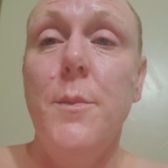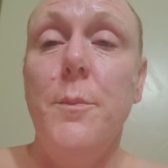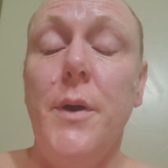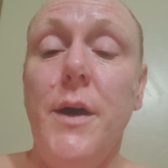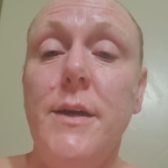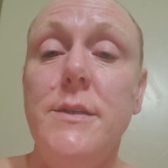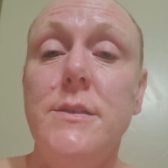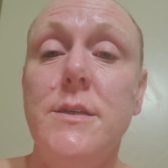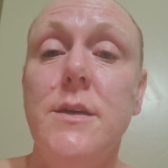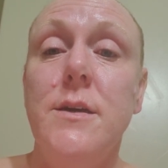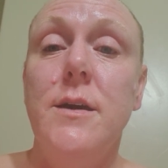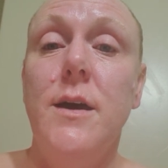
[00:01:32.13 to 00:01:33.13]
But
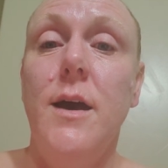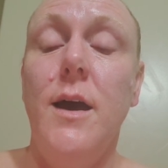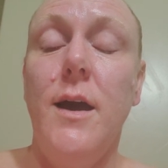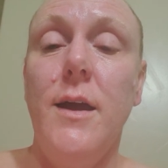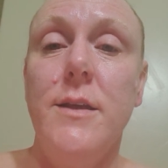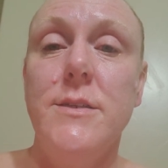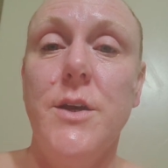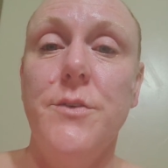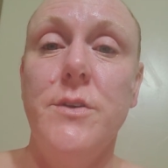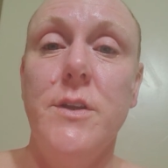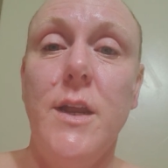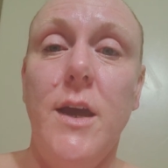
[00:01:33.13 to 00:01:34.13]
I
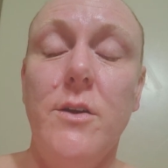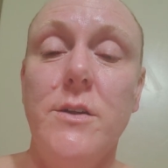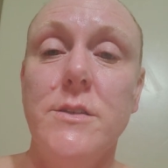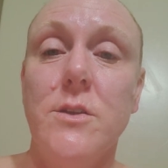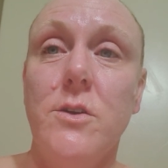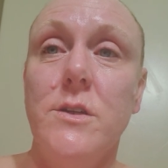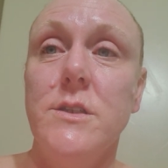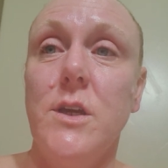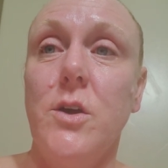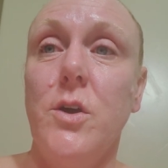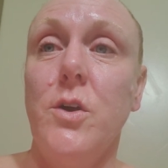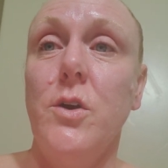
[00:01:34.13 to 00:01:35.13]
toughed it out as long as I
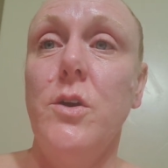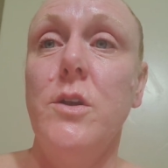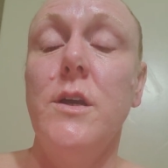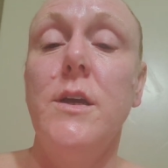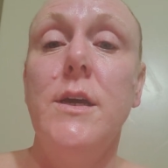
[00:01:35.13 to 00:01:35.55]
could.